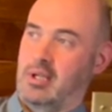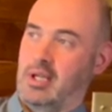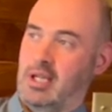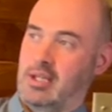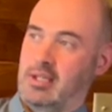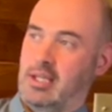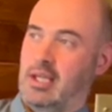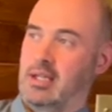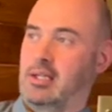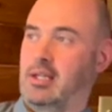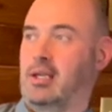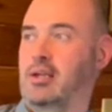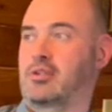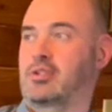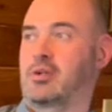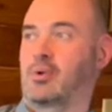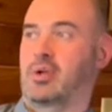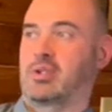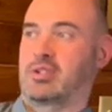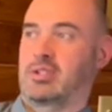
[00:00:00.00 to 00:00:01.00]
and then
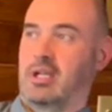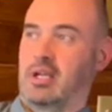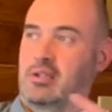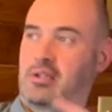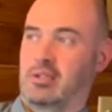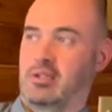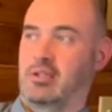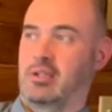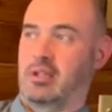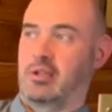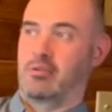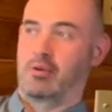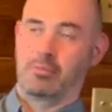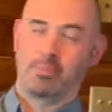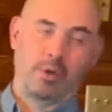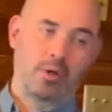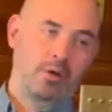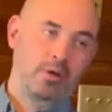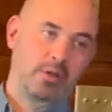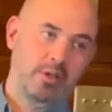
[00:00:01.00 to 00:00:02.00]
so I sat the theory
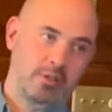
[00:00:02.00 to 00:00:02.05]
part